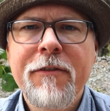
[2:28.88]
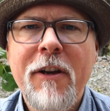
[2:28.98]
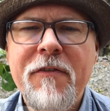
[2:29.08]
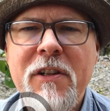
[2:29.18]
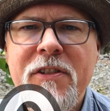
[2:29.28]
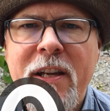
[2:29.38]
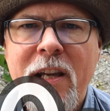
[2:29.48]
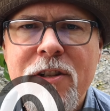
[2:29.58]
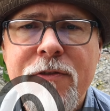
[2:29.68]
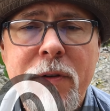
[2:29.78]
50
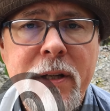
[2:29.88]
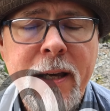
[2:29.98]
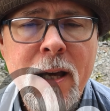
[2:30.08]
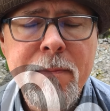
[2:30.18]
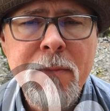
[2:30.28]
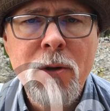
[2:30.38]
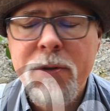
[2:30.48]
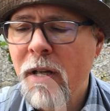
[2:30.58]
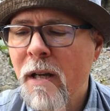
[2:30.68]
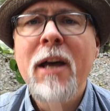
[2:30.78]
seconds for the camp mode